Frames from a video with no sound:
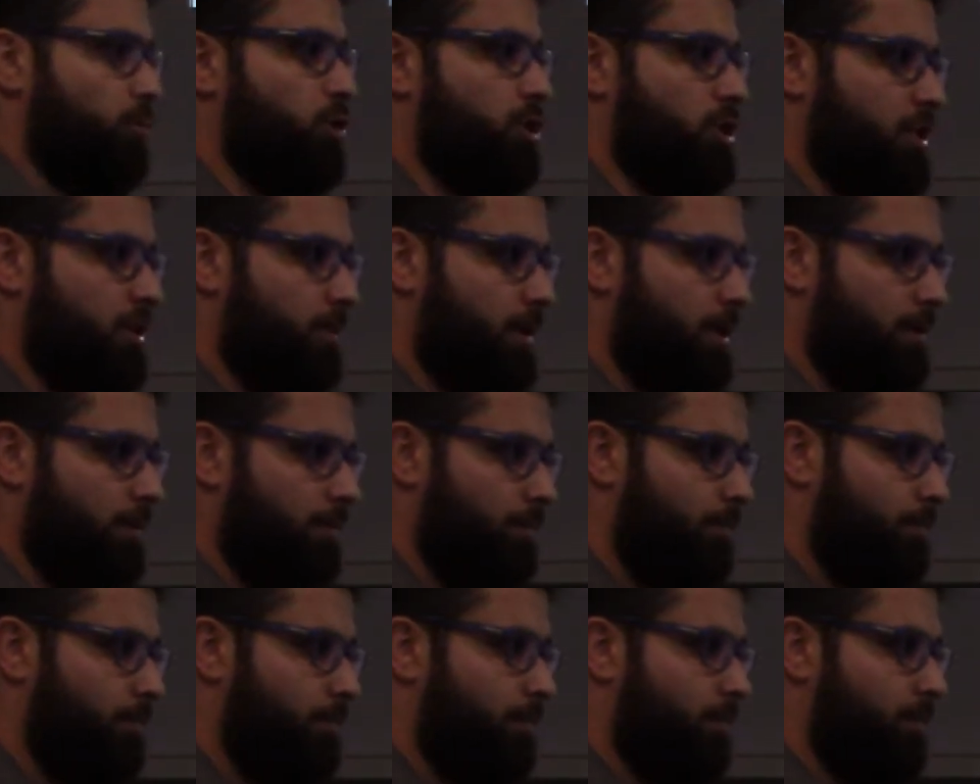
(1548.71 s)
Muslimin?
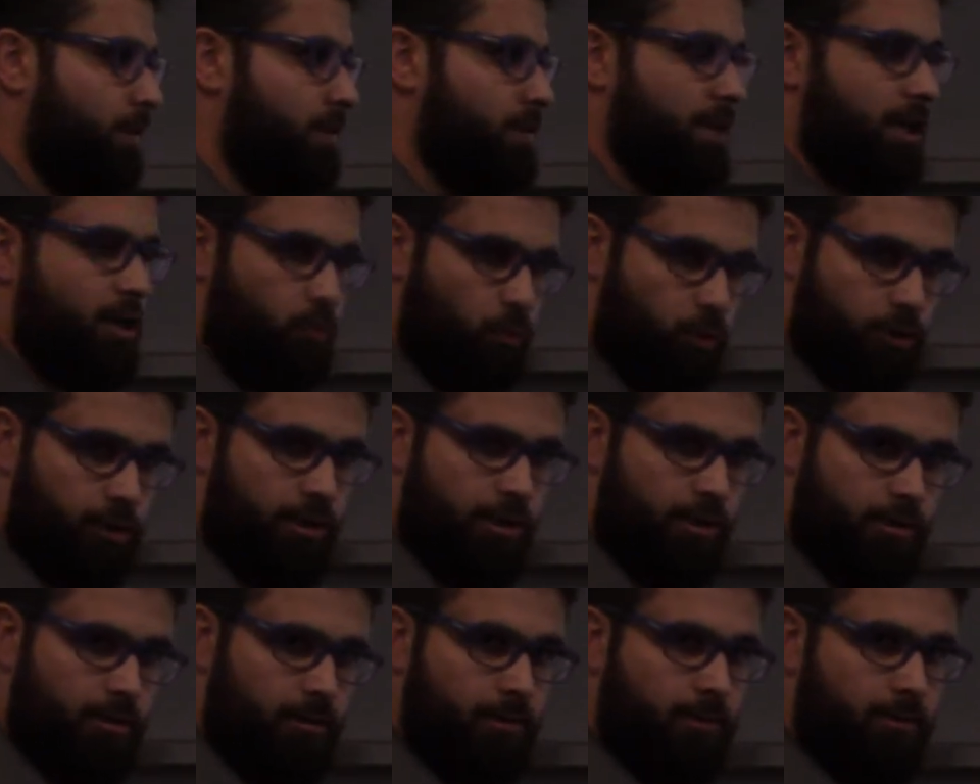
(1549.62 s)
Is that a
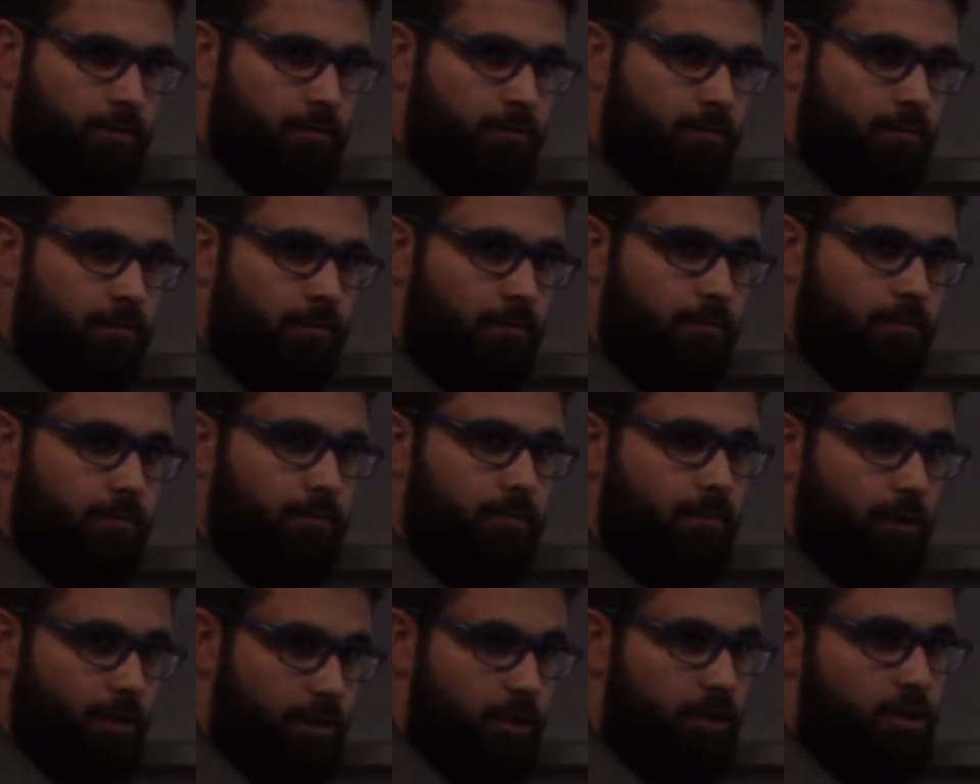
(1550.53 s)
word?
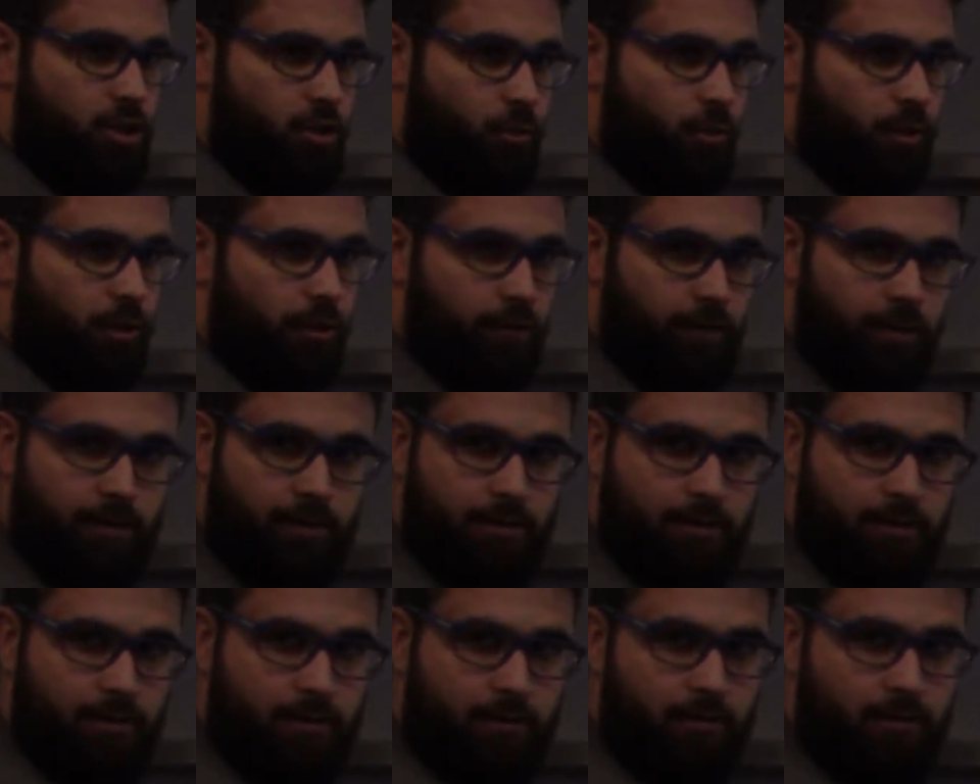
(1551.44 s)
It is a word,
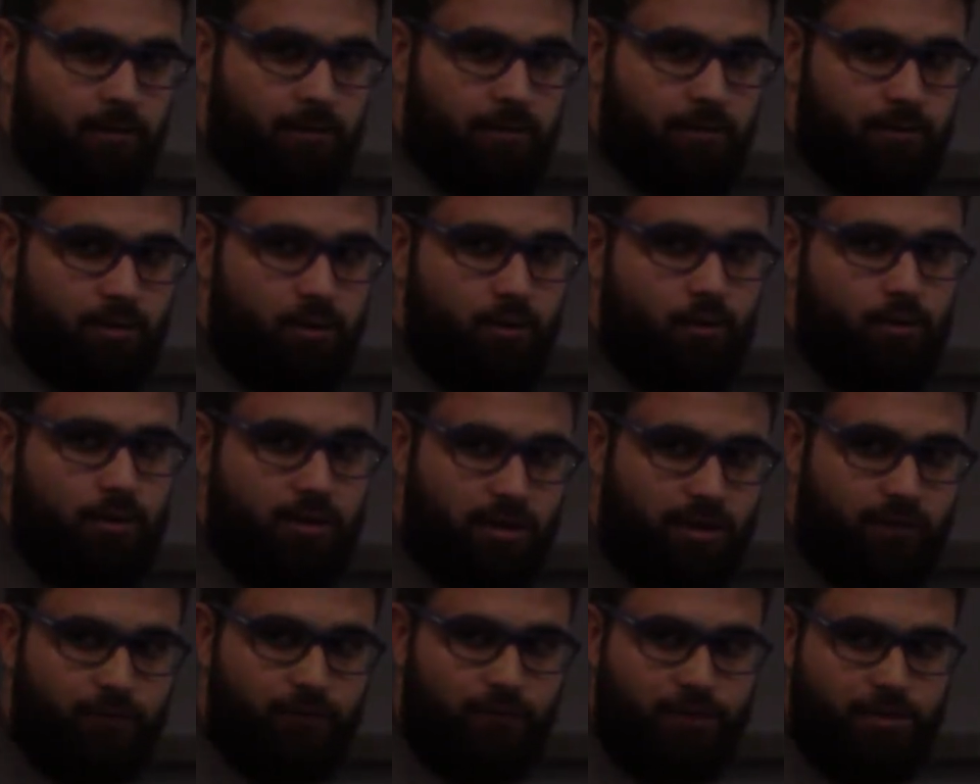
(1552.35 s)
right? So the
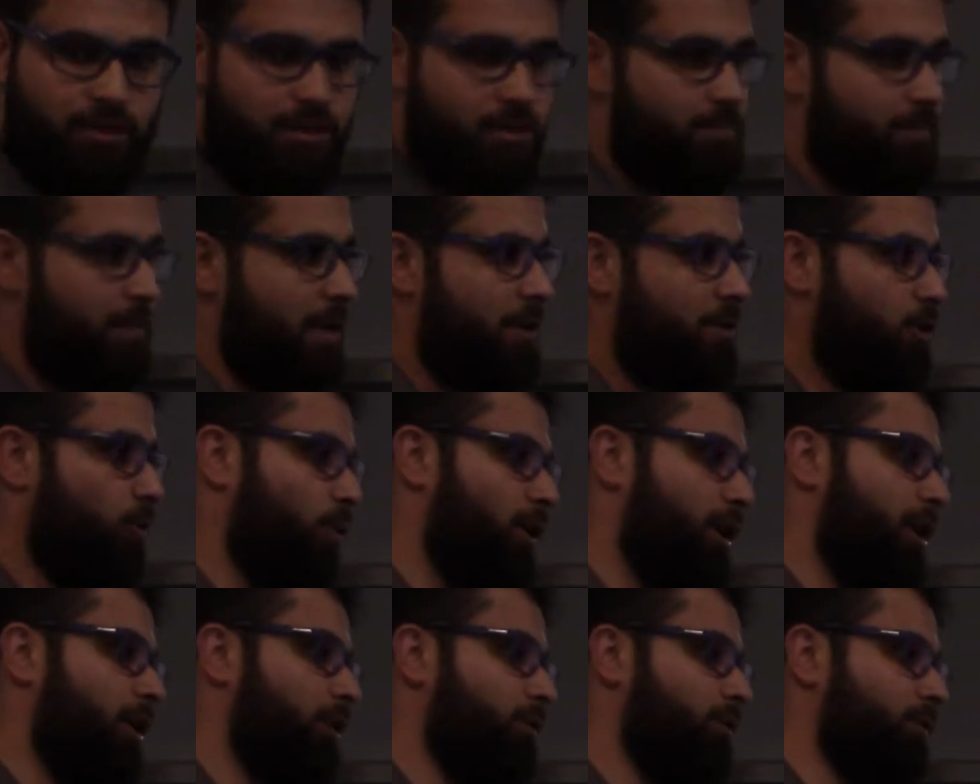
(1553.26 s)
difference is being the
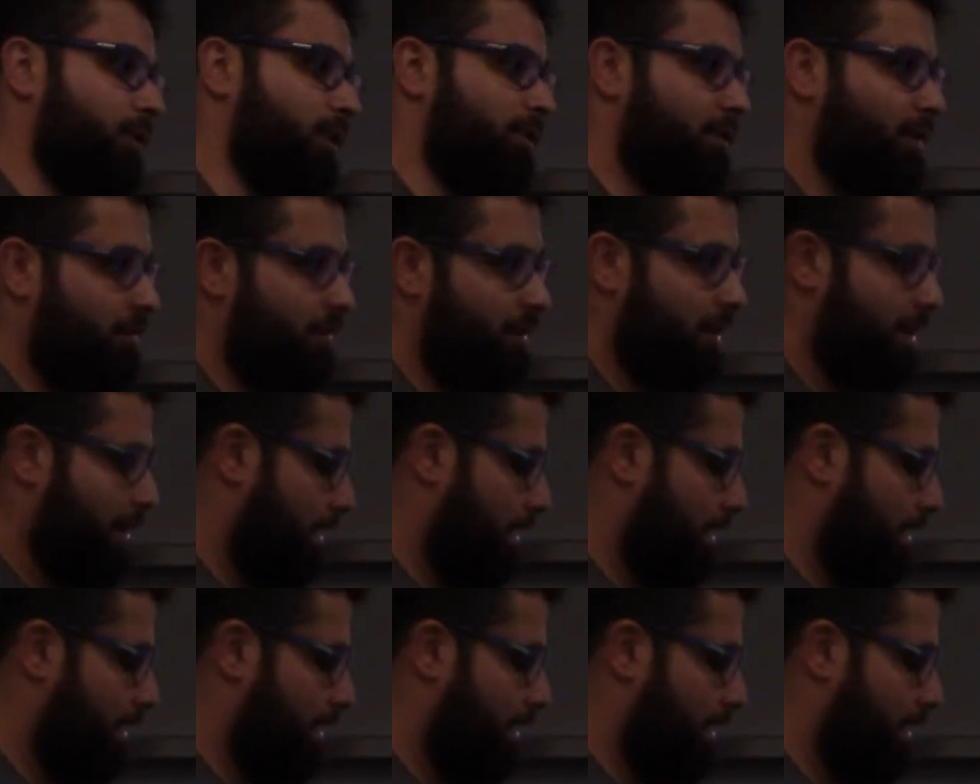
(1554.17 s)
waw and then the